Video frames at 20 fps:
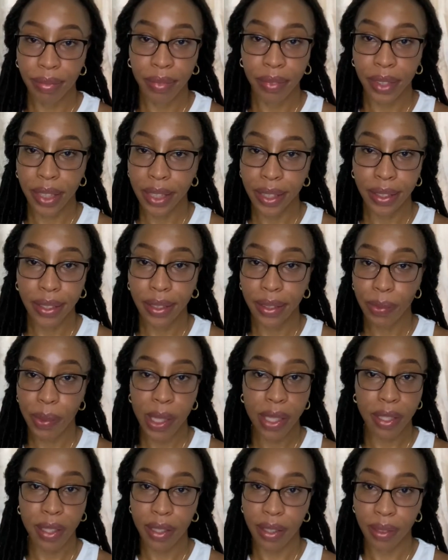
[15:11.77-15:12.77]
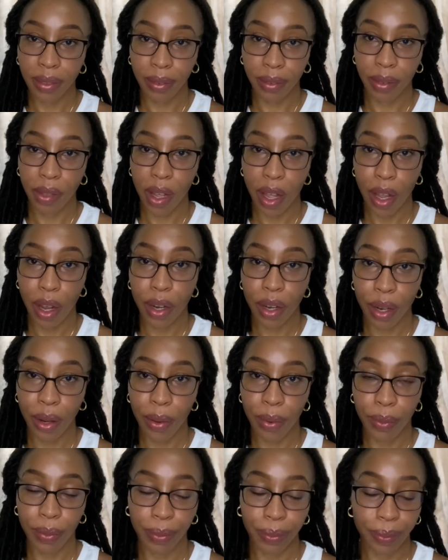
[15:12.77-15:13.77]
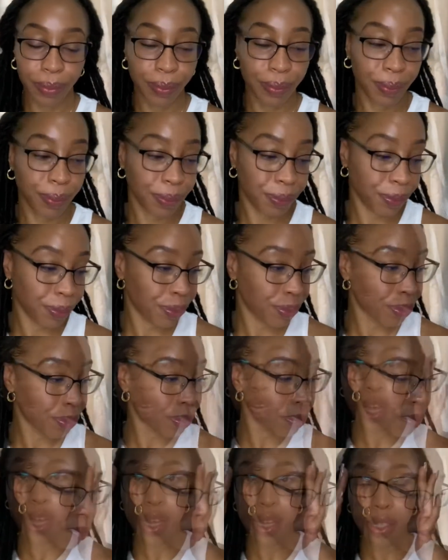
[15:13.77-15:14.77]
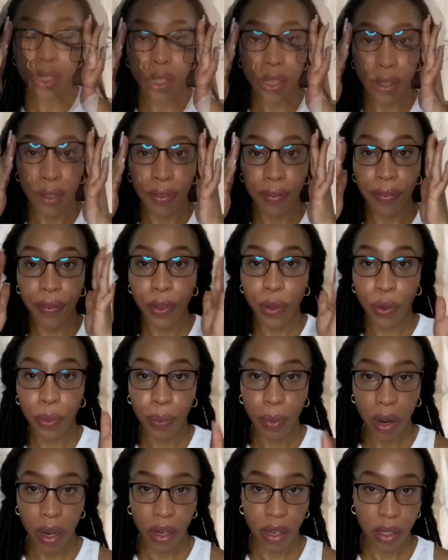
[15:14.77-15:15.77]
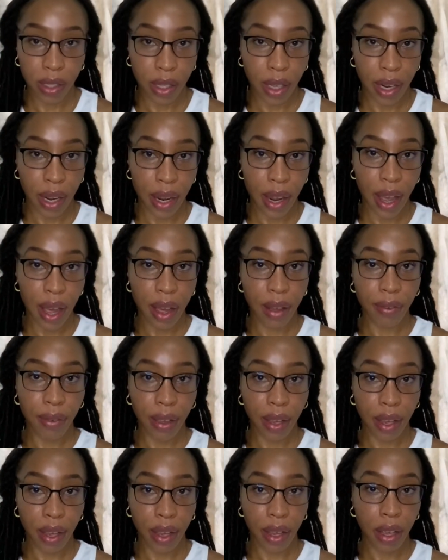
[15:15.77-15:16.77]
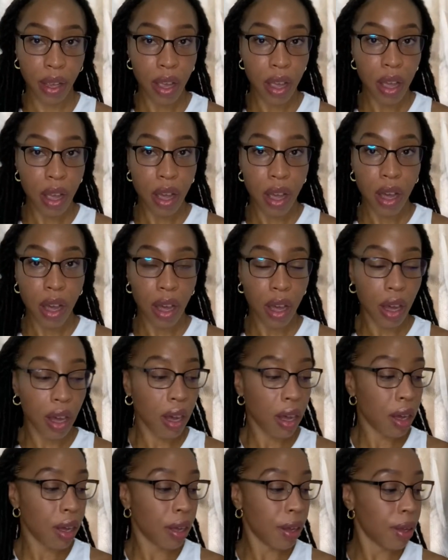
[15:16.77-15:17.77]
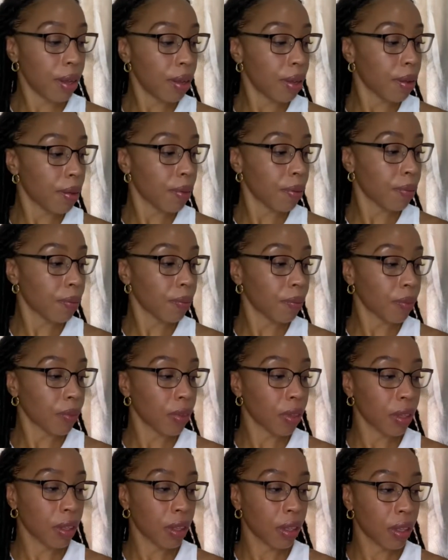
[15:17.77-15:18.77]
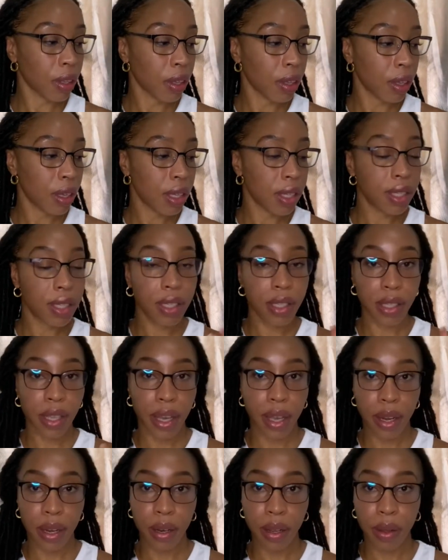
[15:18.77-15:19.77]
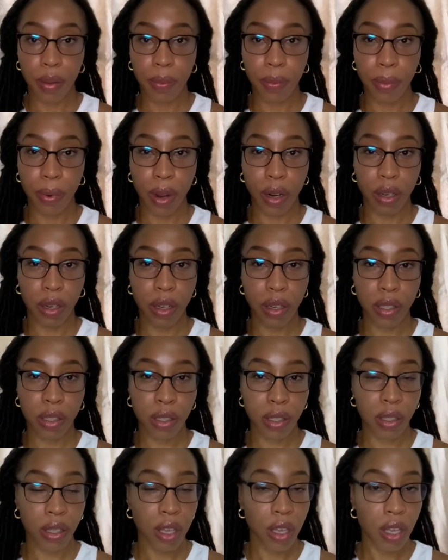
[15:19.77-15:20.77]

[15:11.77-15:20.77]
this was a no so the last few products that i have here are skin products